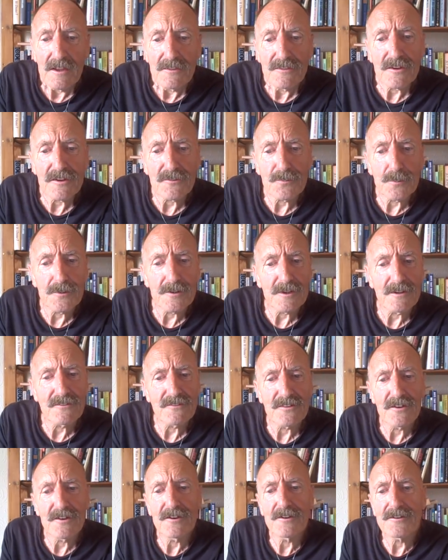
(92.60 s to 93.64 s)
This would in
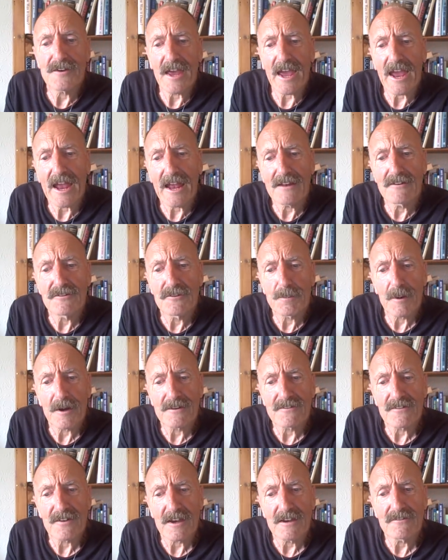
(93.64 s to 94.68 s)
turn end by
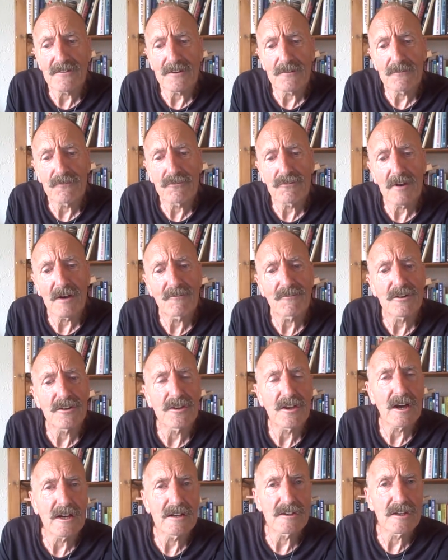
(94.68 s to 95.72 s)
tainting forever
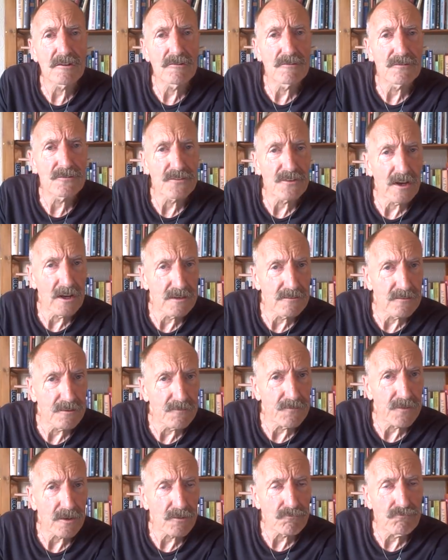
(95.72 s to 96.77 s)
the idea of
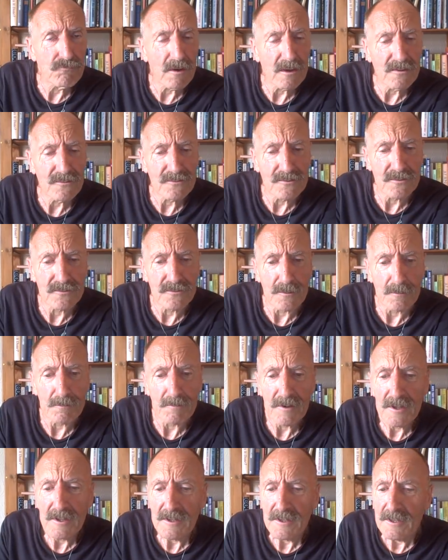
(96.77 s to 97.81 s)
scientific racism,
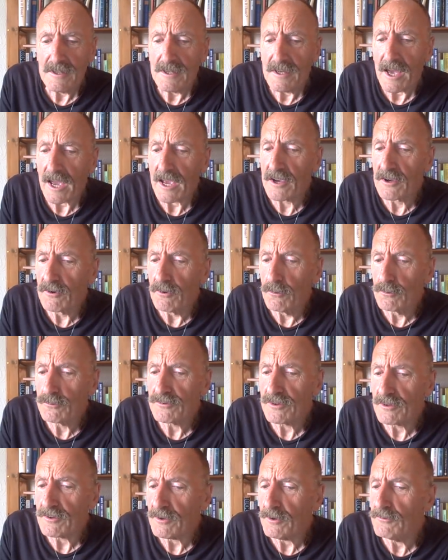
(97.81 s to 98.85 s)
and
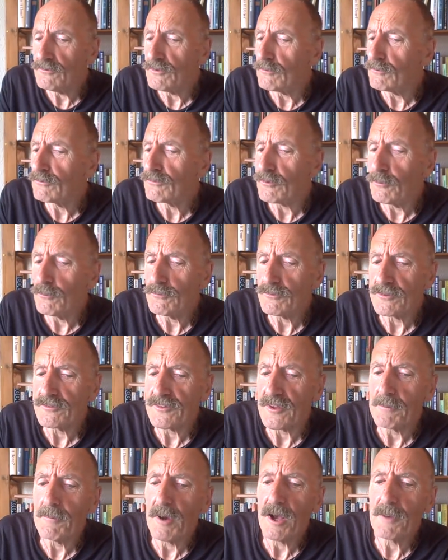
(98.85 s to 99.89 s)
causing those who thought that
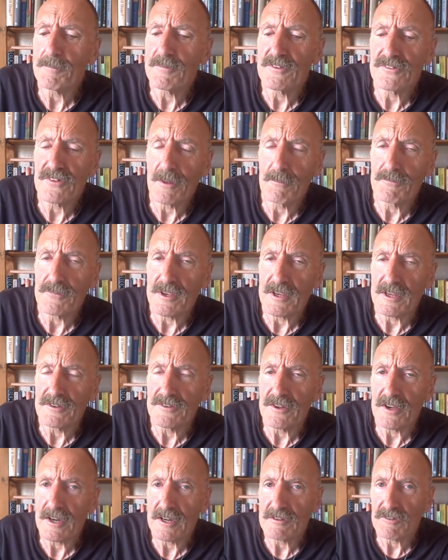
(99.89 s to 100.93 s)
there might be something in
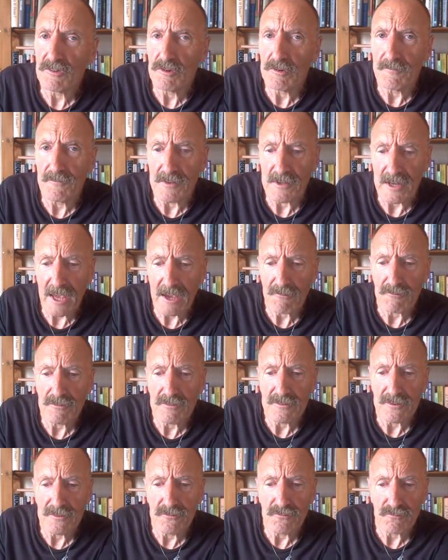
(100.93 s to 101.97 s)
the idea of
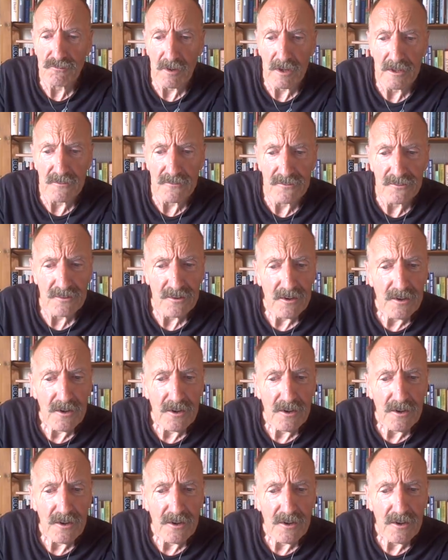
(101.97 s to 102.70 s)
inherited traits